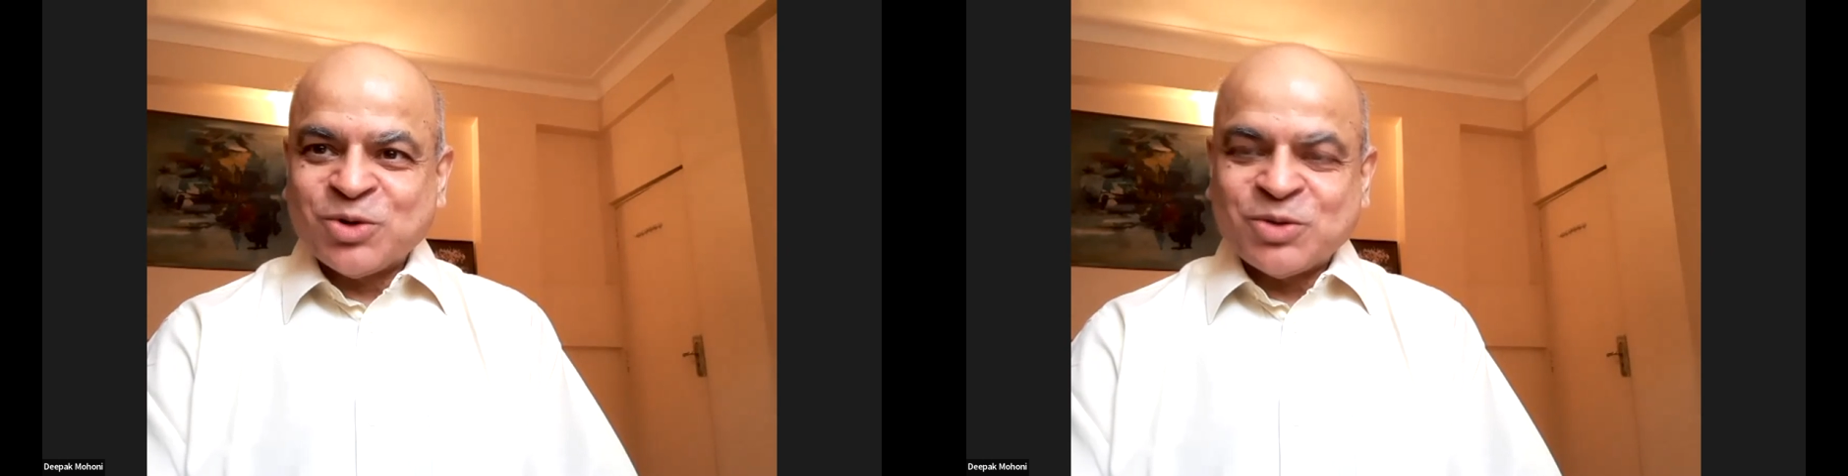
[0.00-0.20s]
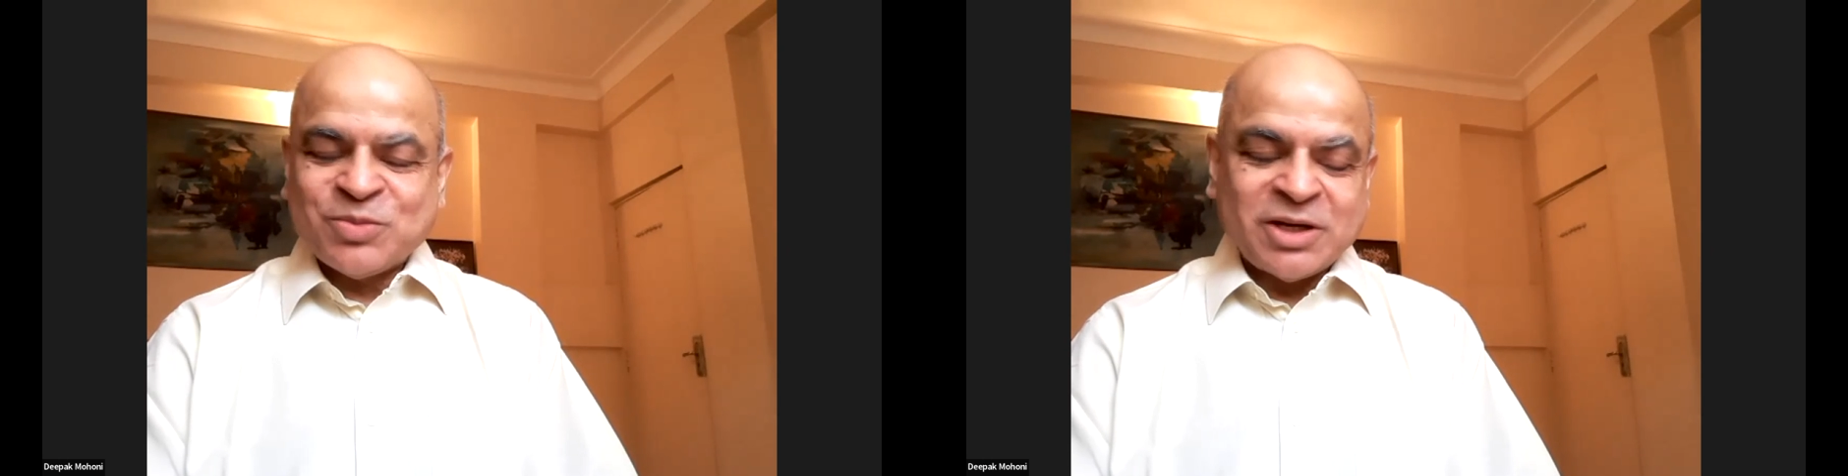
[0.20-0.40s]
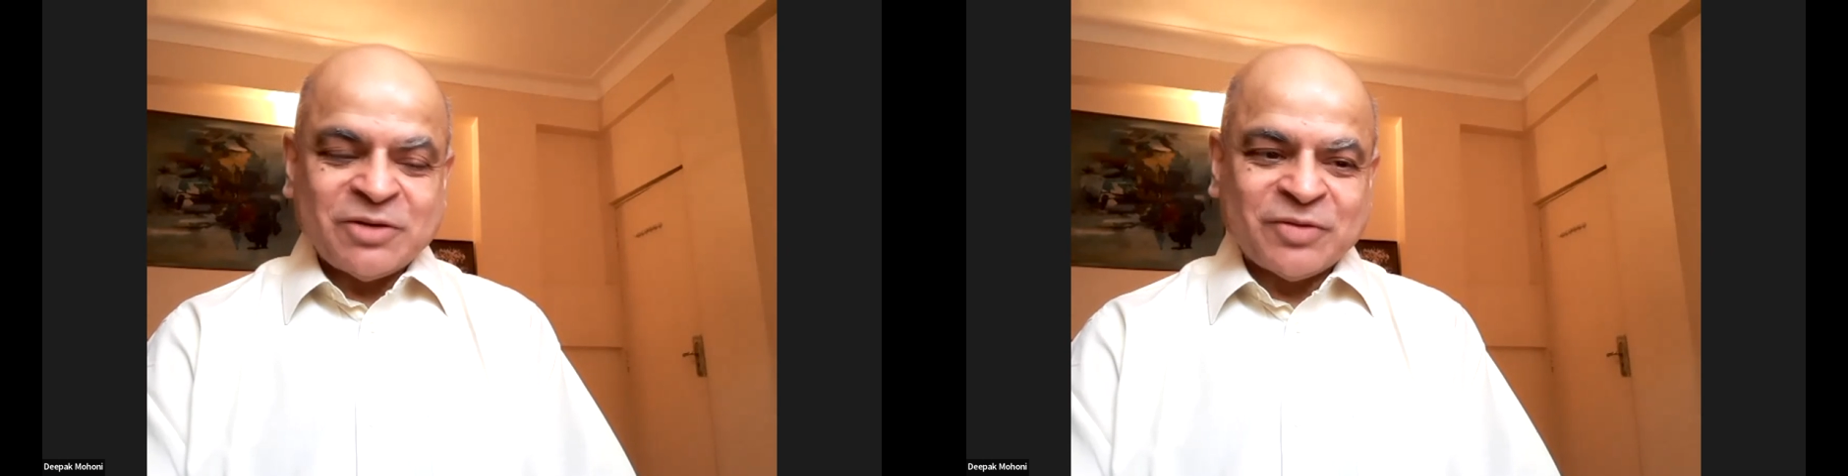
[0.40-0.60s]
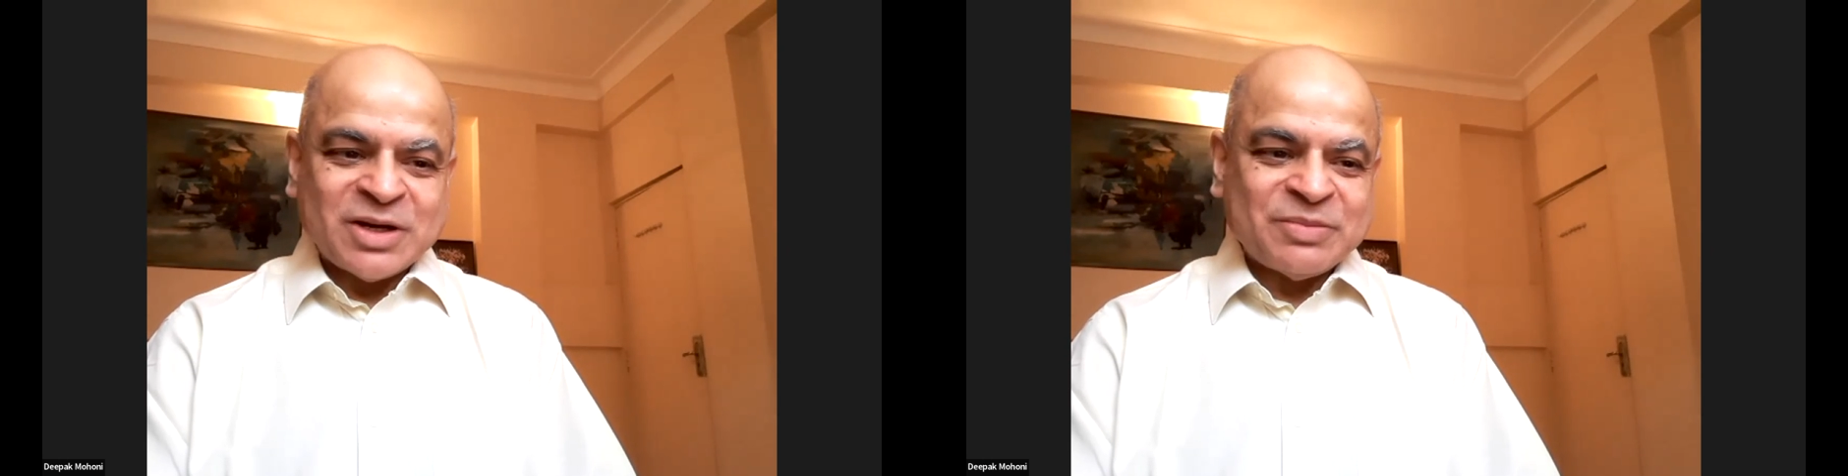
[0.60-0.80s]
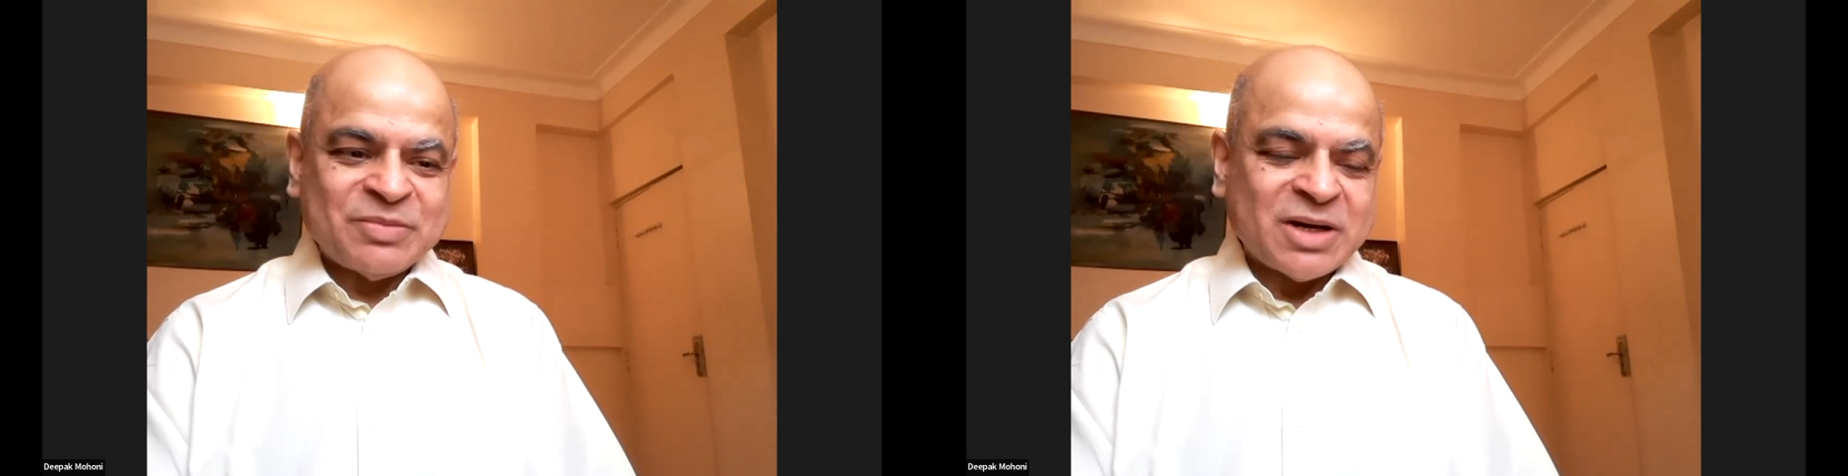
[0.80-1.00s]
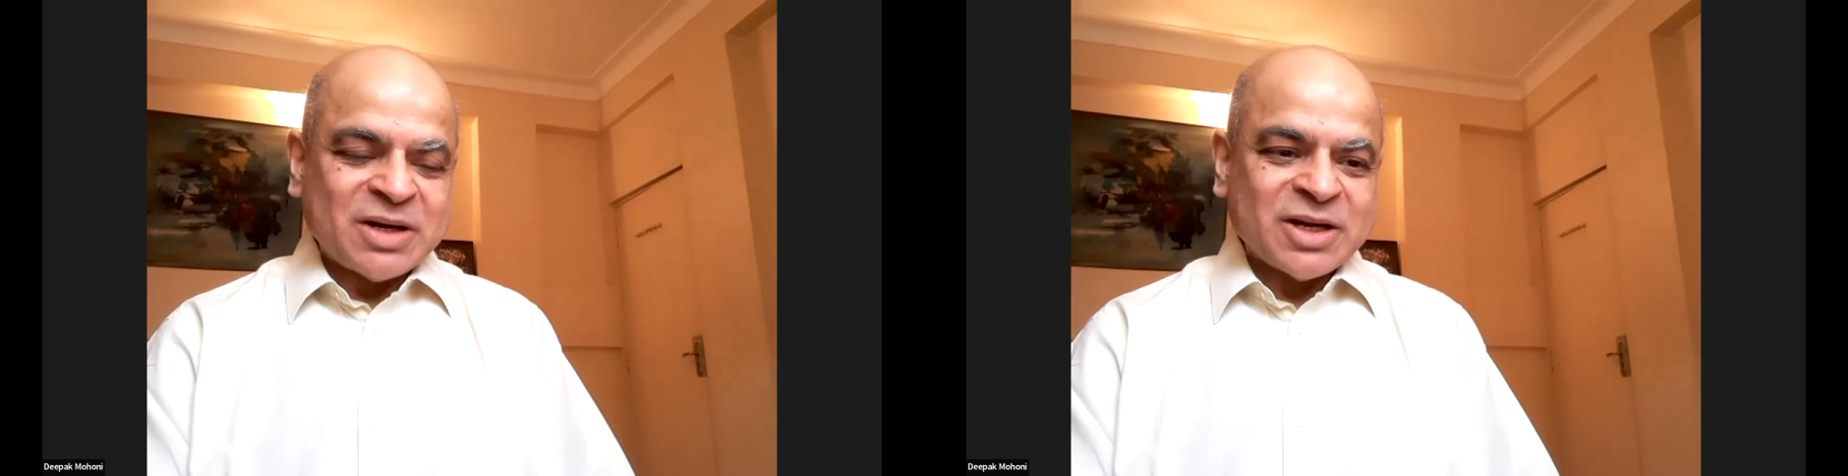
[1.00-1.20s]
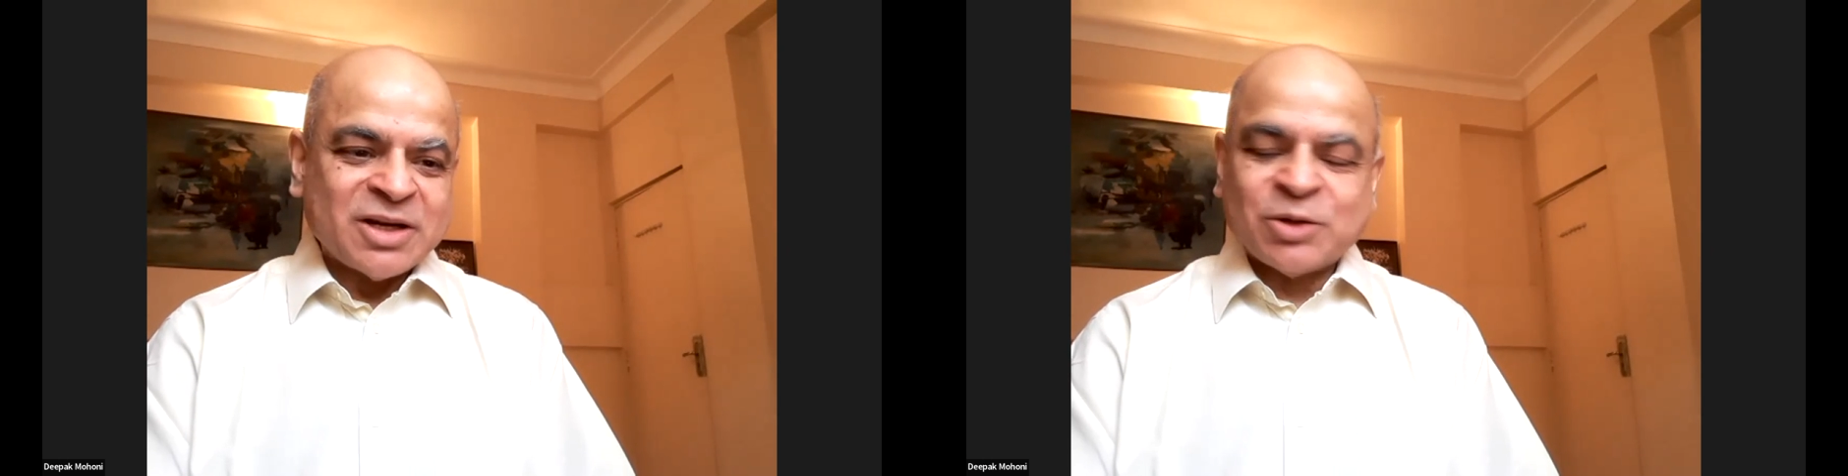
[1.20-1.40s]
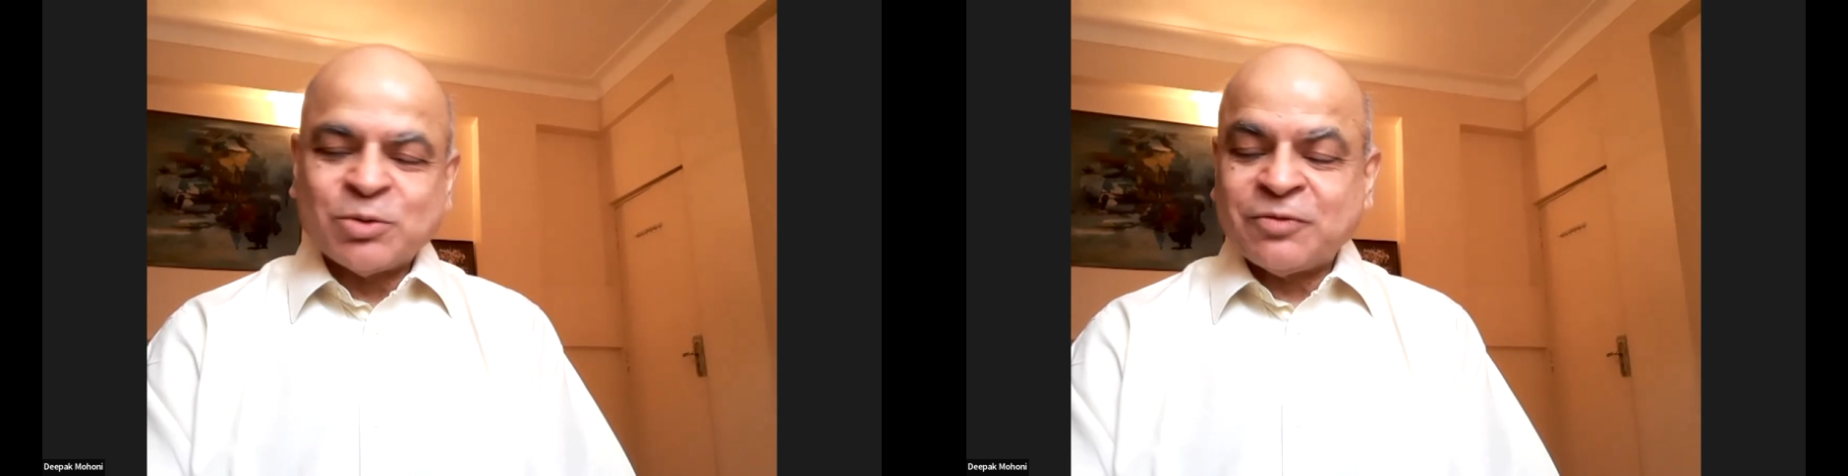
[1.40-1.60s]
more money if I get
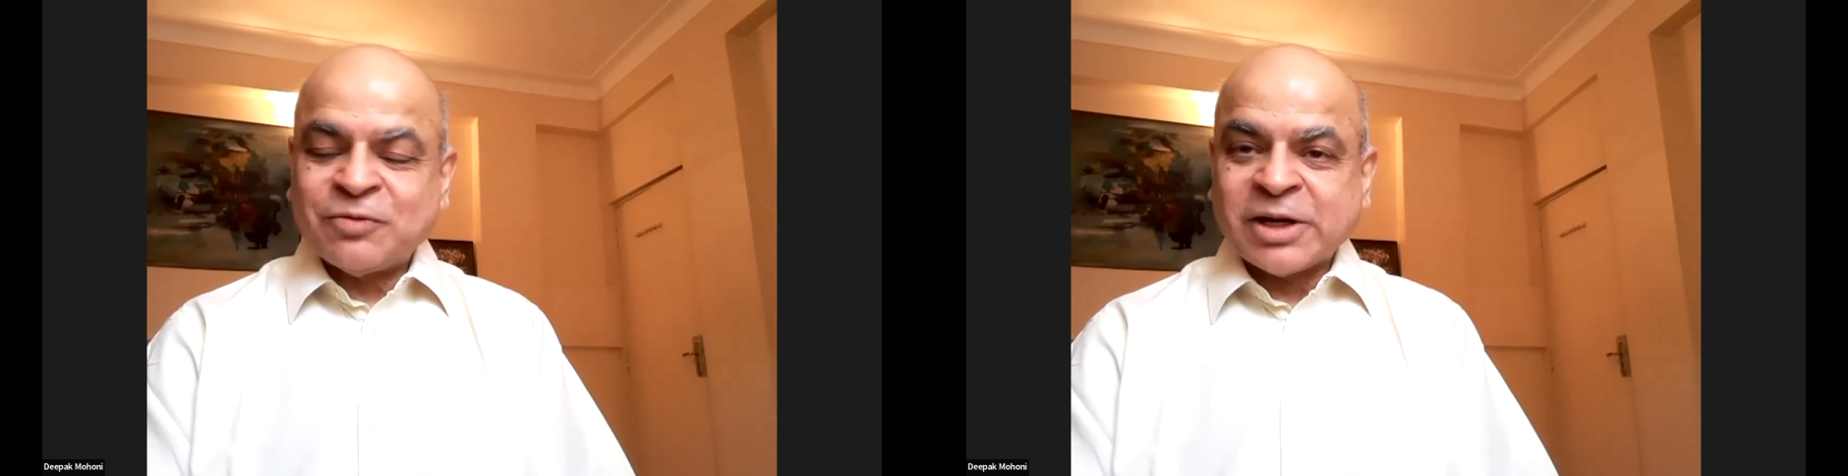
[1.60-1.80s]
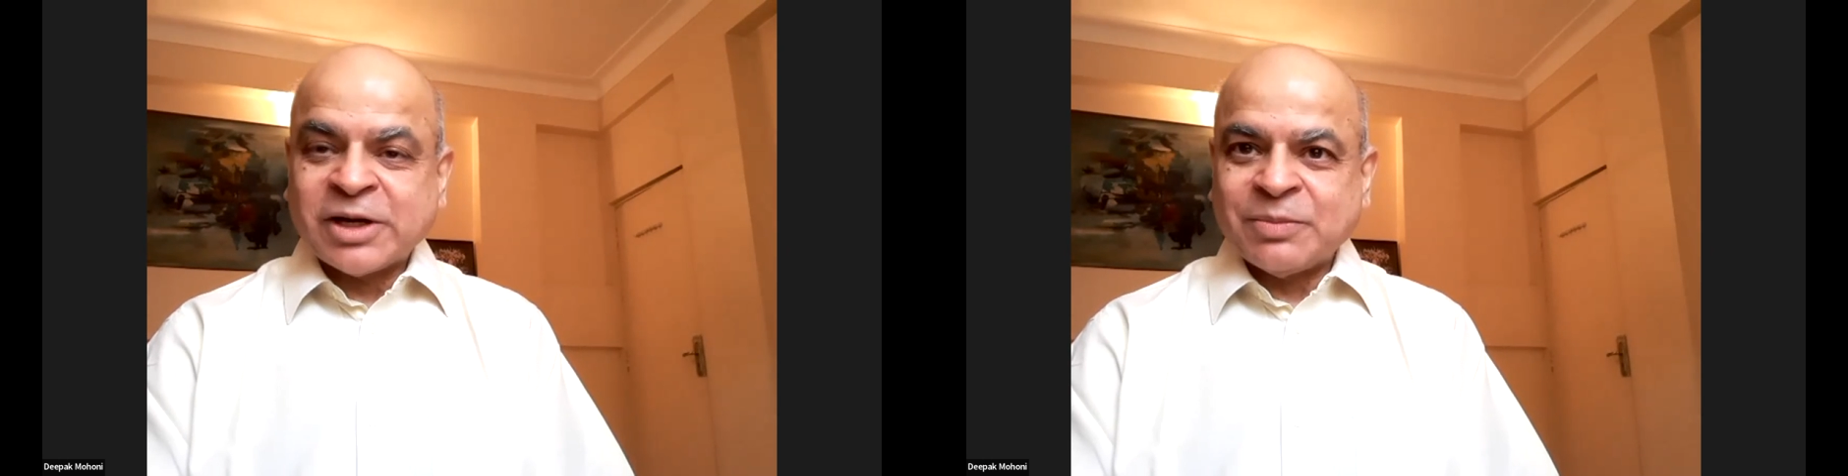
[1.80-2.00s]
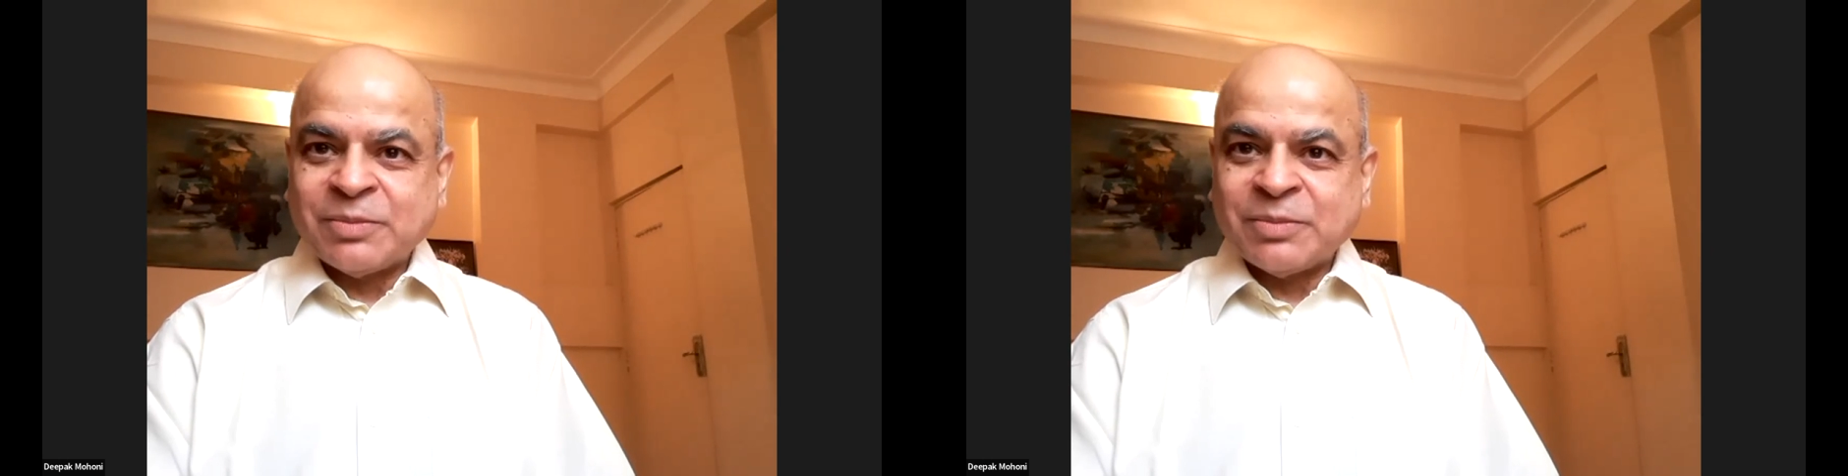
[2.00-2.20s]
into it full time.